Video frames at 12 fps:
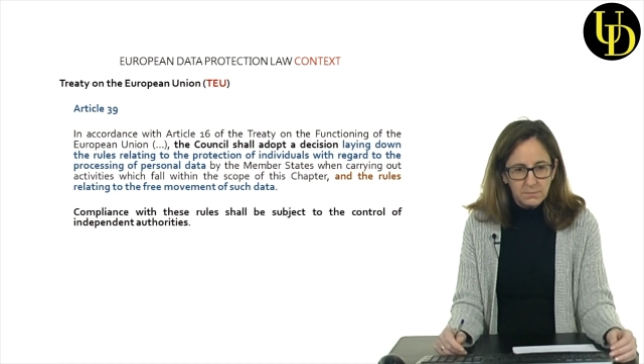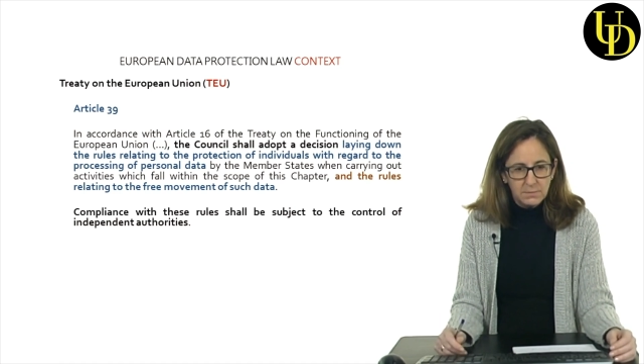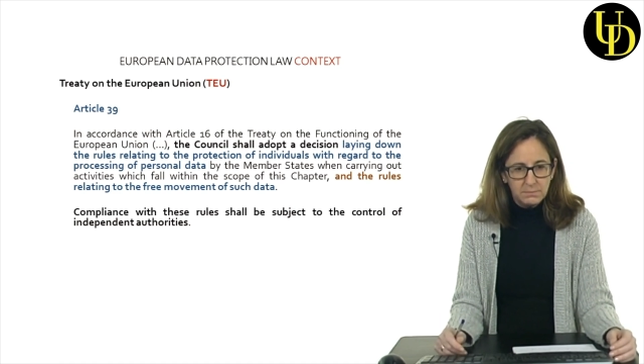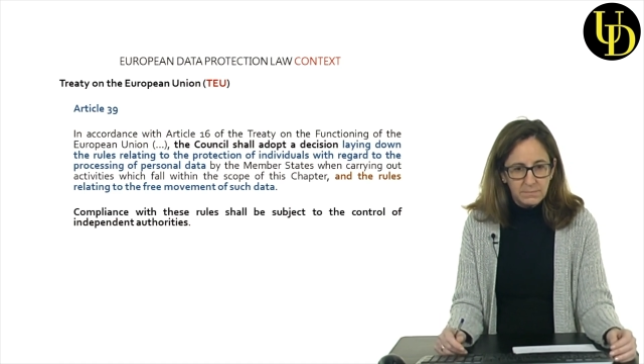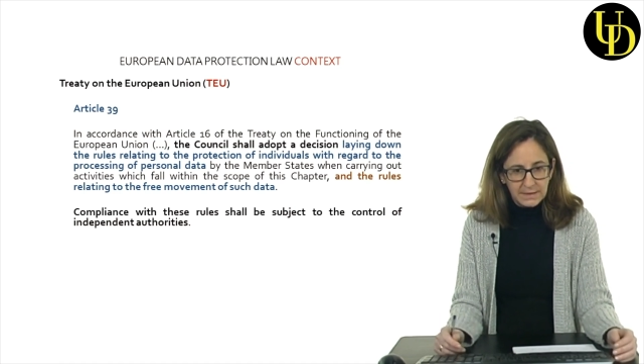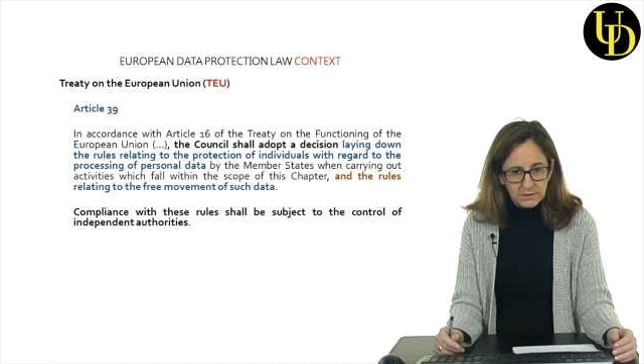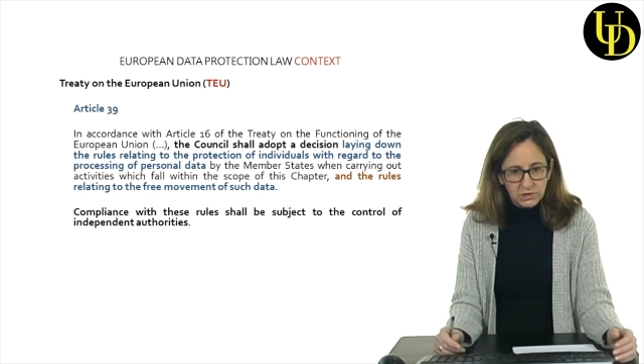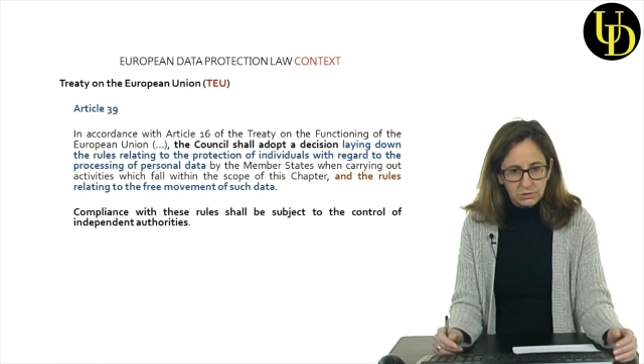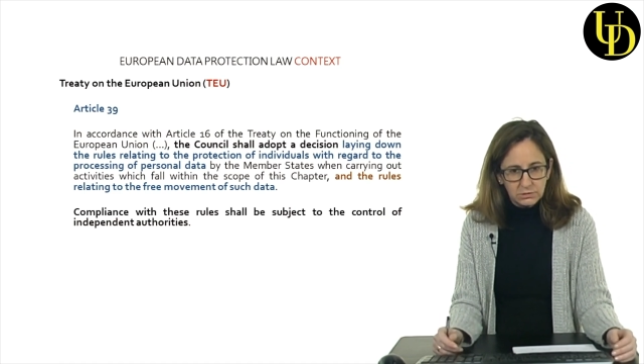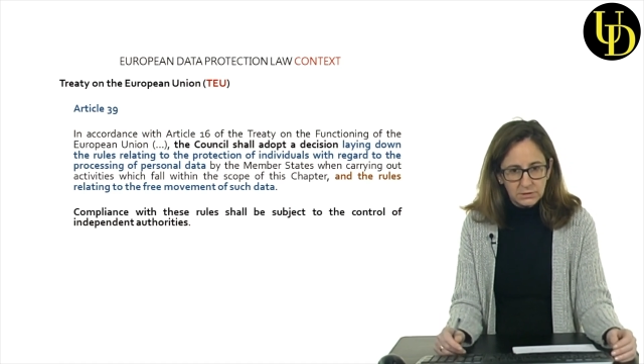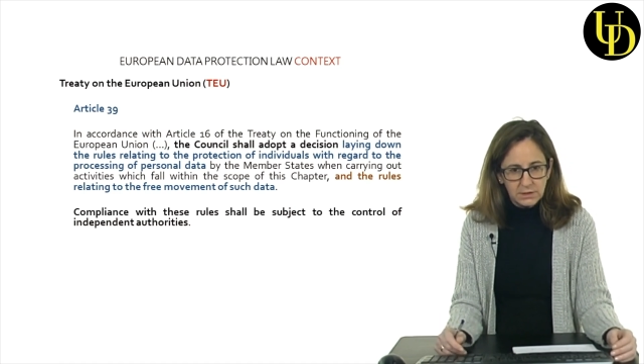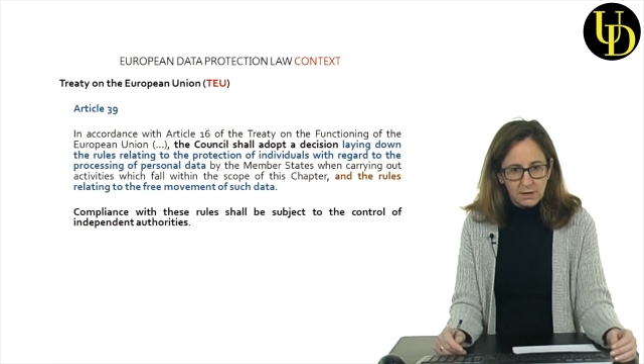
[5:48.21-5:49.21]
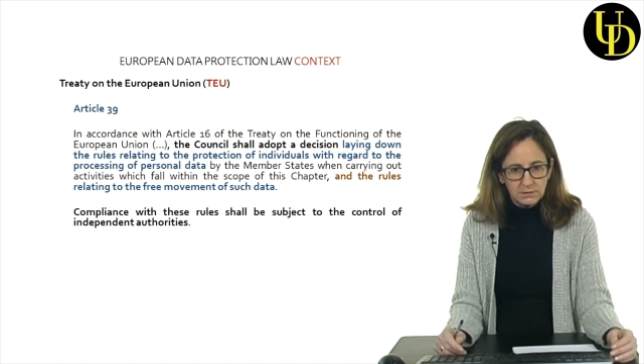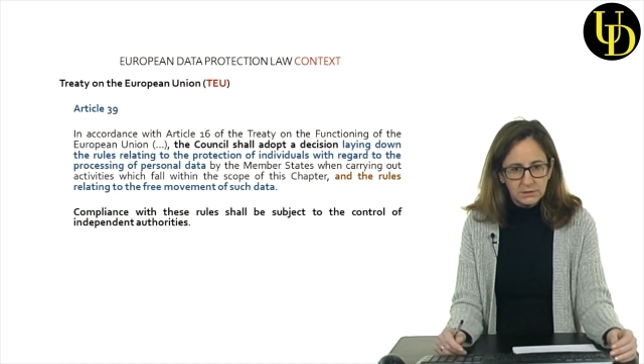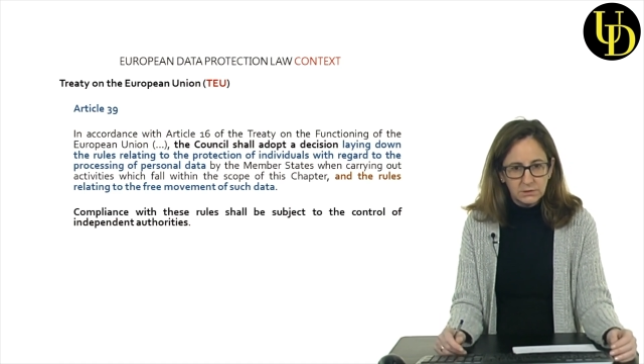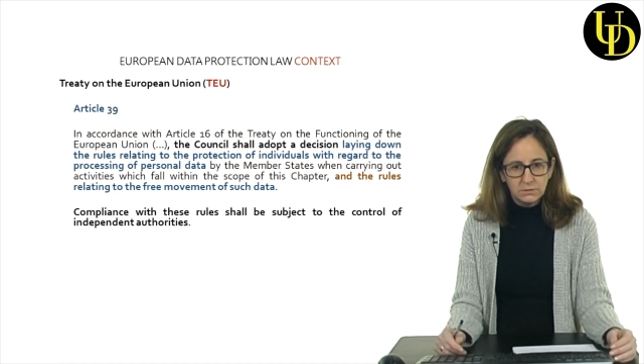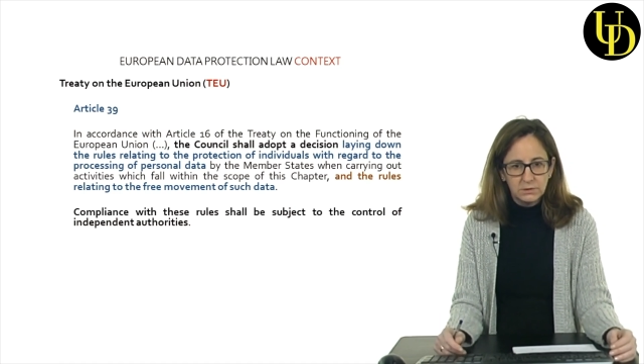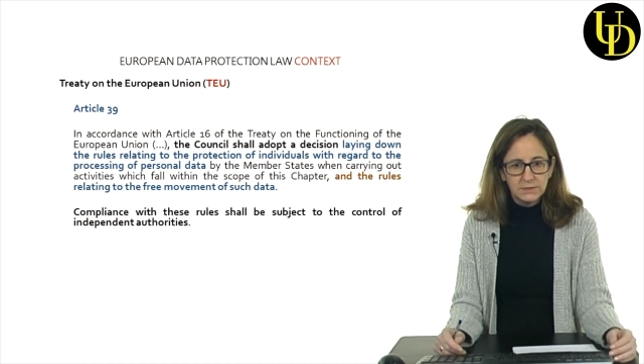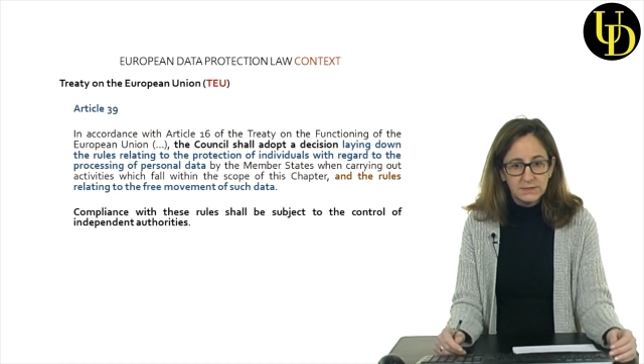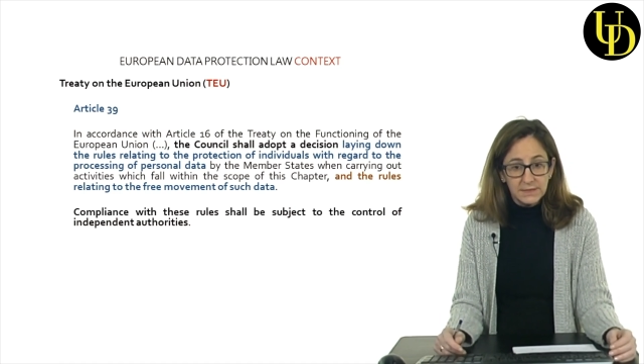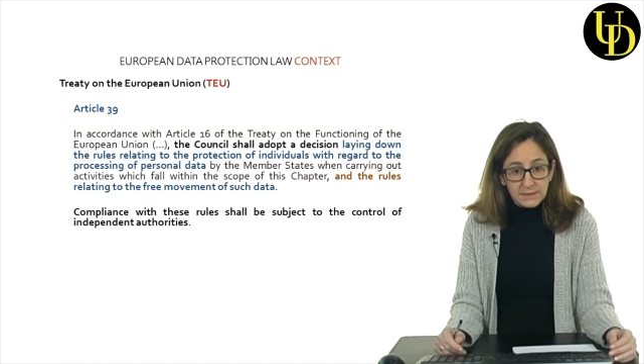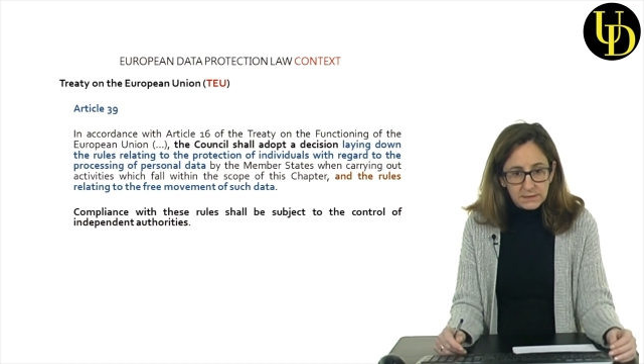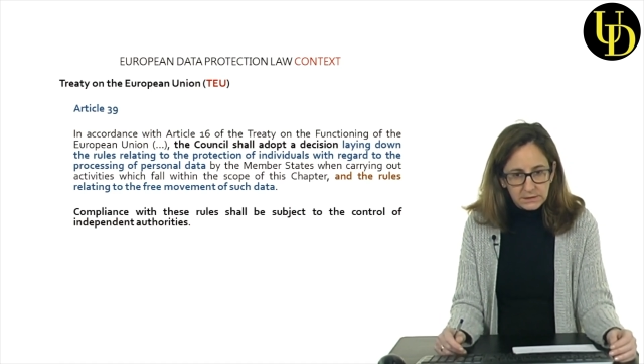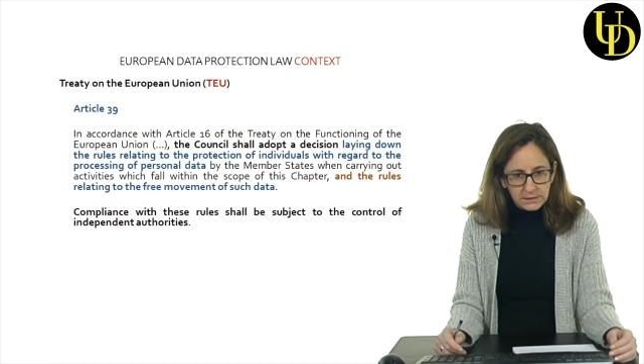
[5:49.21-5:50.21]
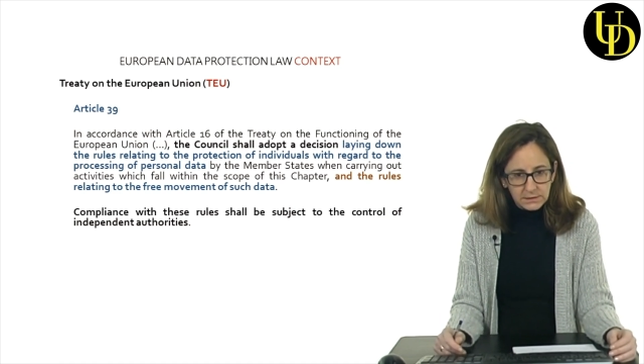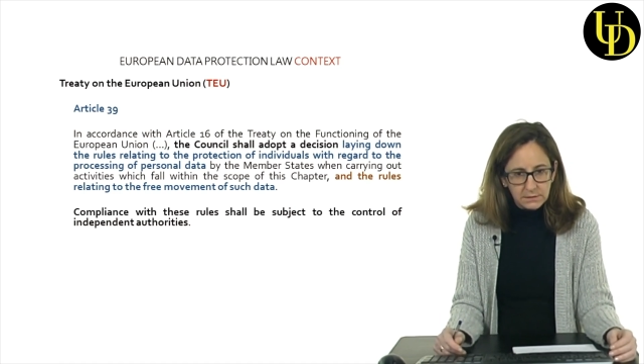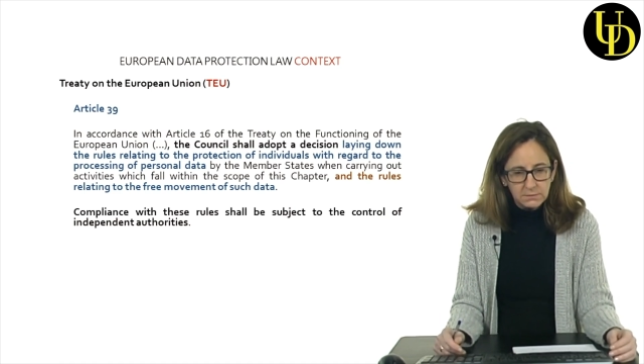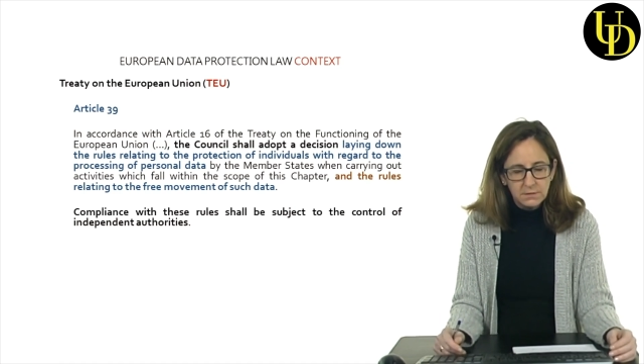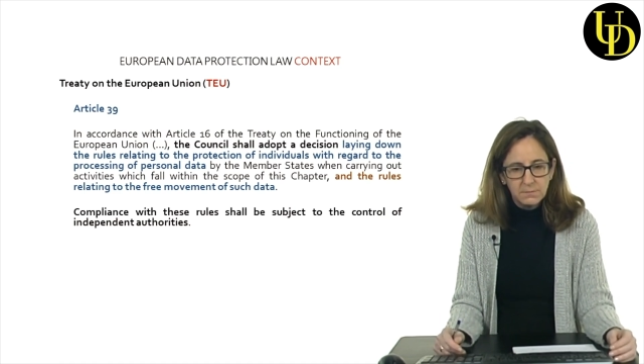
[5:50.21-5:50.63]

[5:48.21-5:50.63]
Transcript: mentions the Article 16,